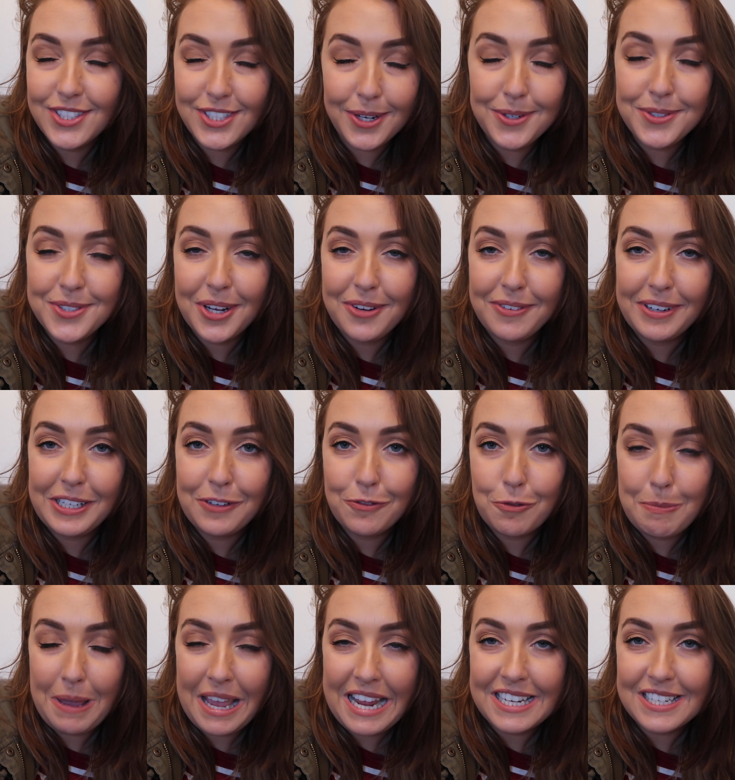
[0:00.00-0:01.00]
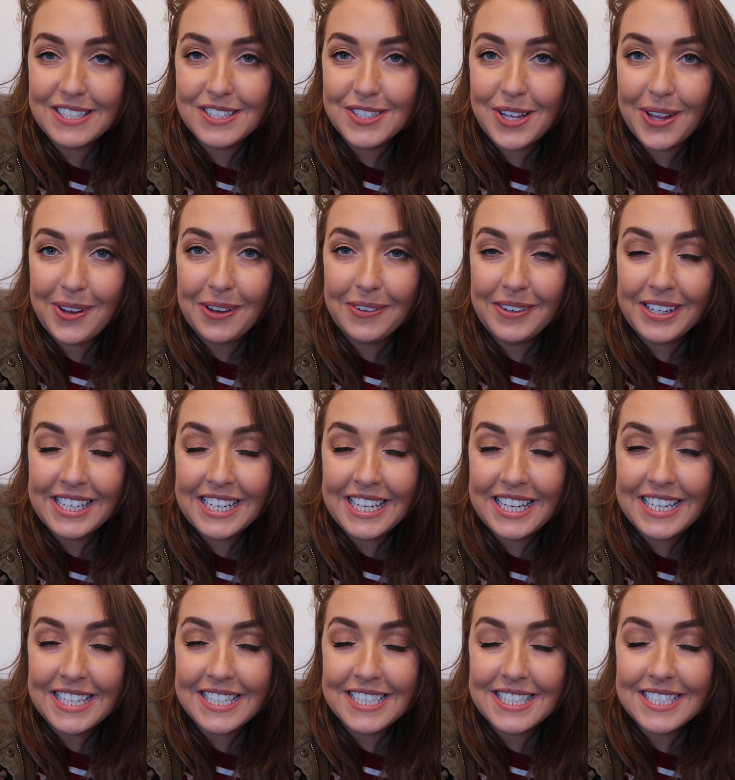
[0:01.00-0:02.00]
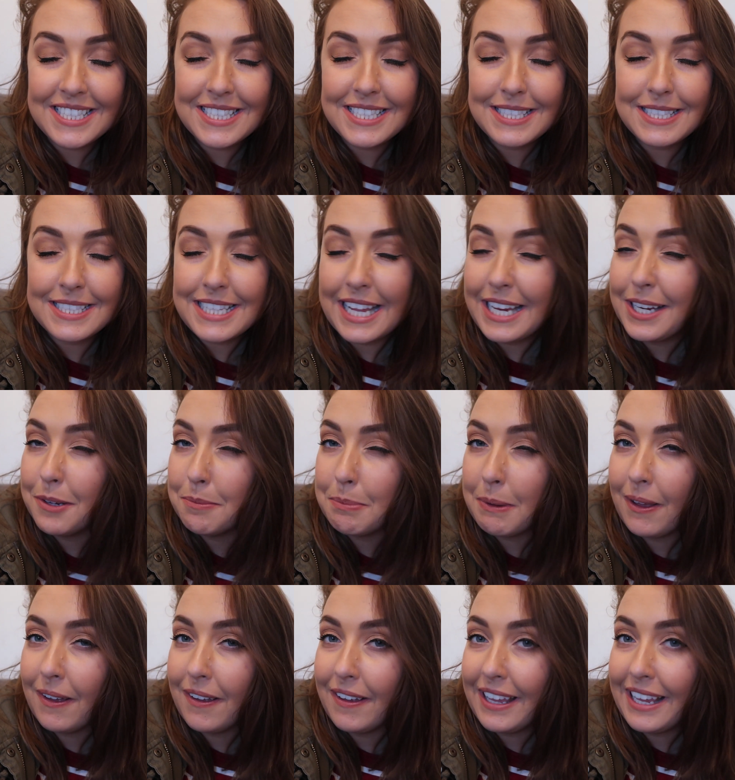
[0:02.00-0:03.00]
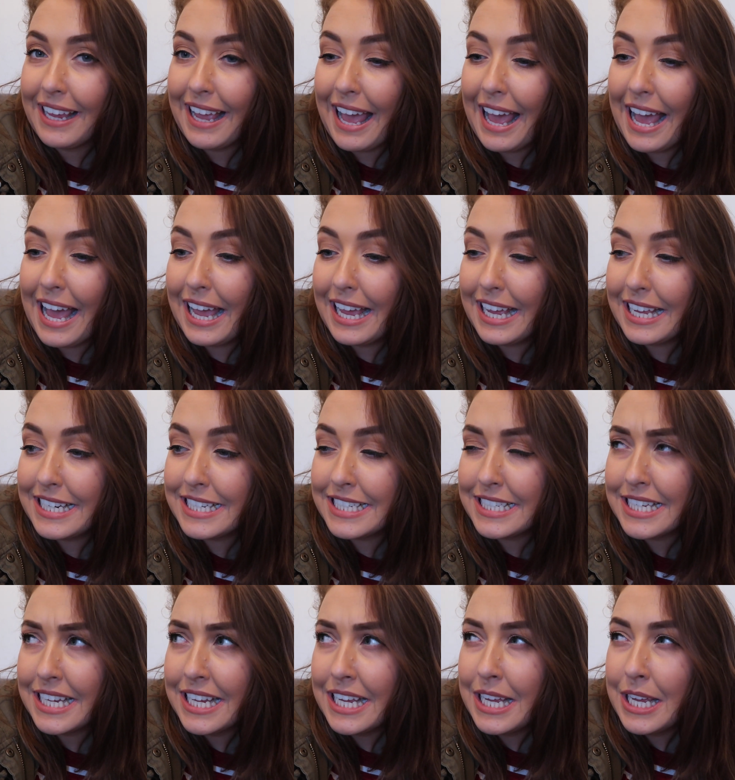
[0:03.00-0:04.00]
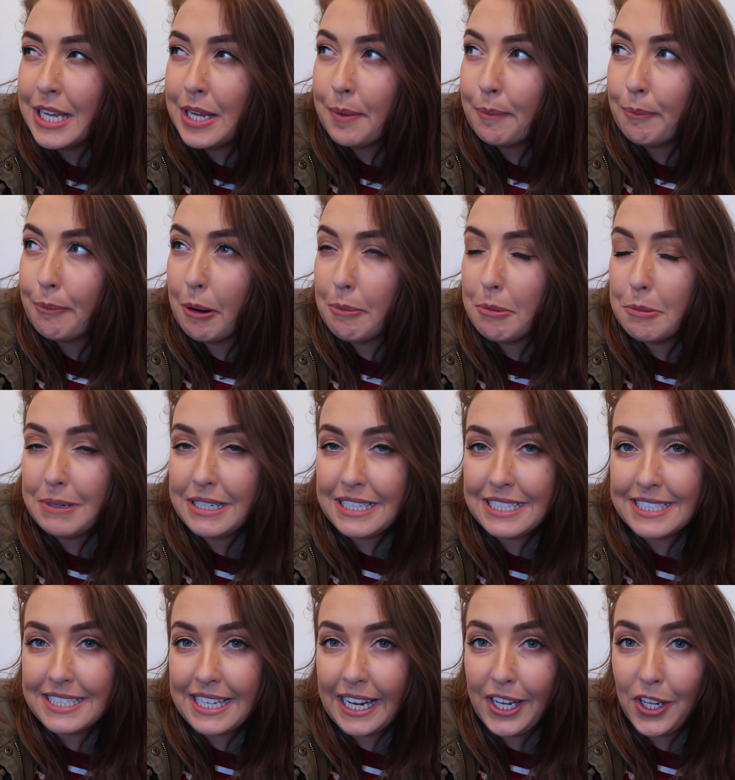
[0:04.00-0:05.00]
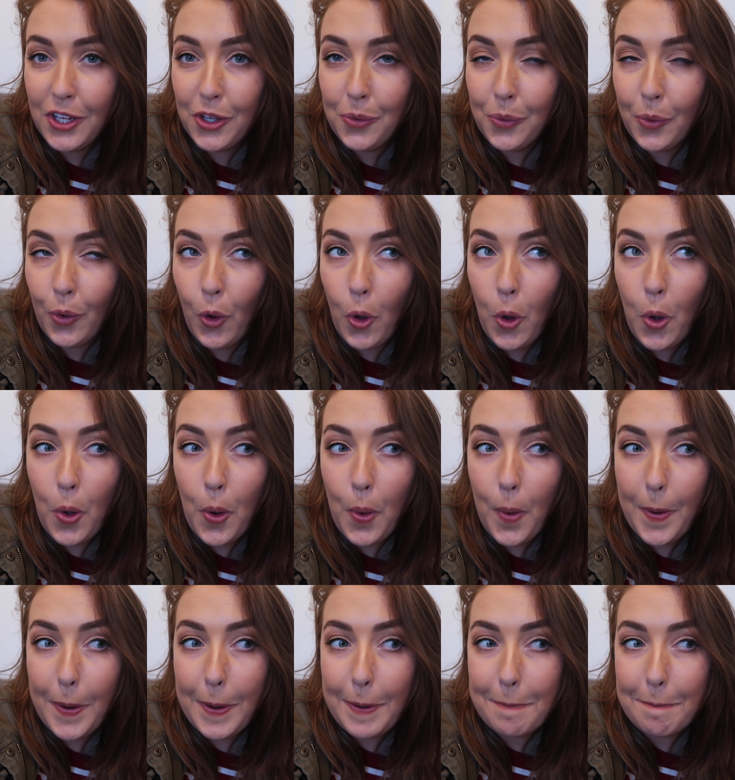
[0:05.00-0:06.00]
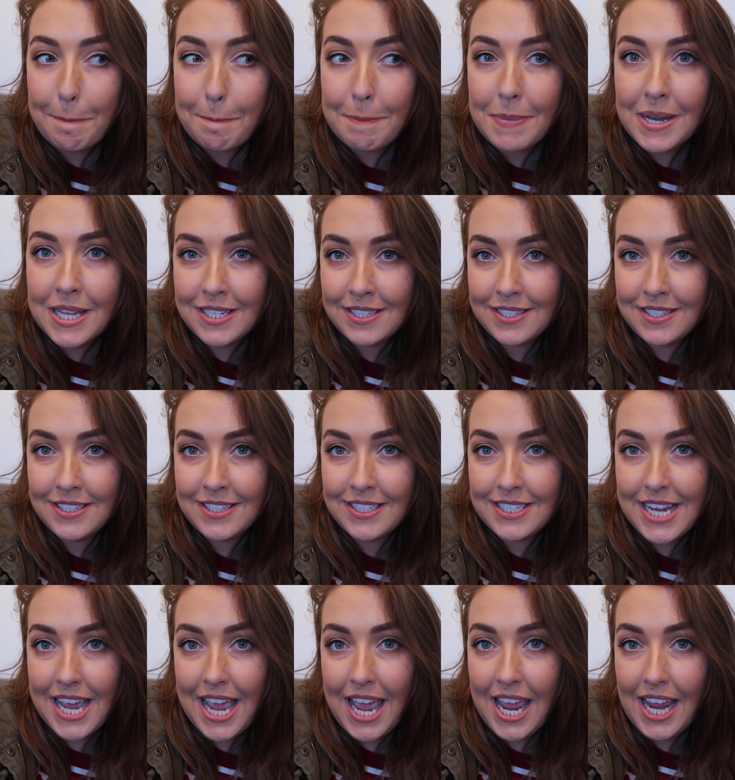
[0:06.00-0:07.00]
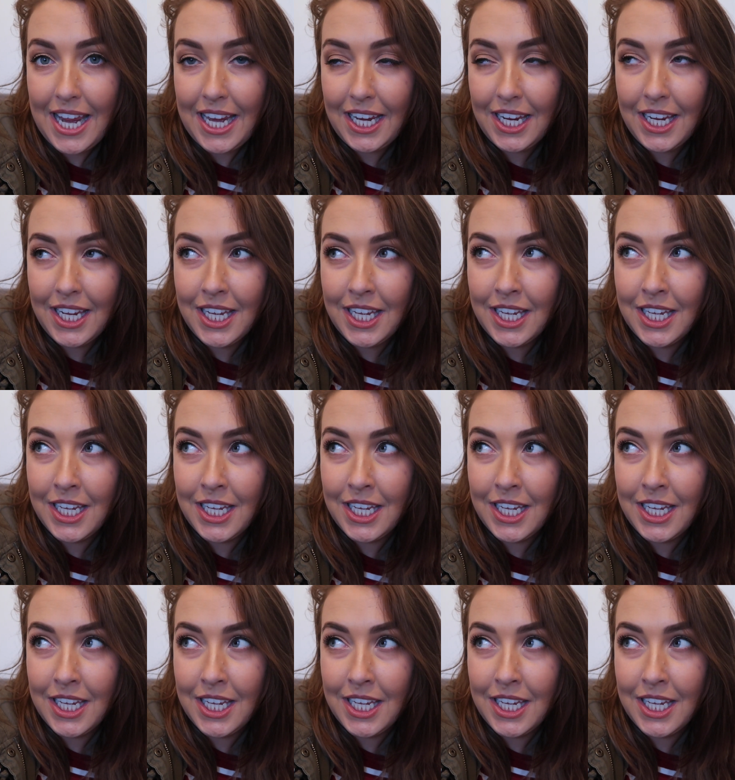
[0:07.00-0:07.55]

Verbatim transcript: so, so ready for bed. So I'm going to say goodbye and ah probably see you on Monday